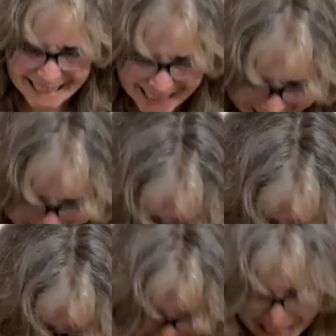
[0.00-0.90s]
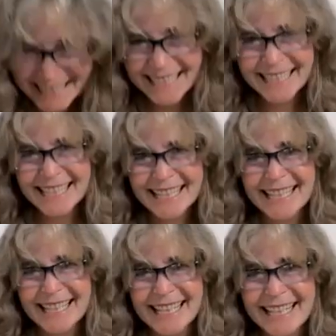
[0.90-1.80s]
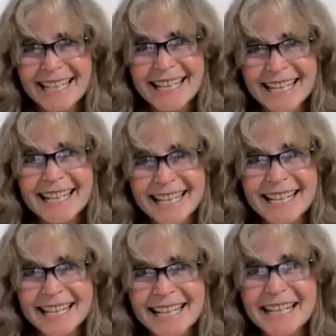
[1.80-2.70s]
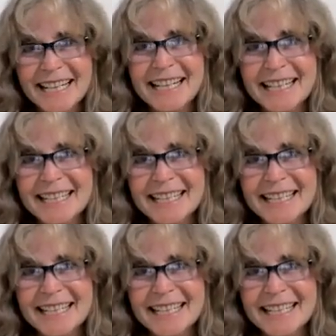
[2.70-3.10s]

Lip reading: (silent)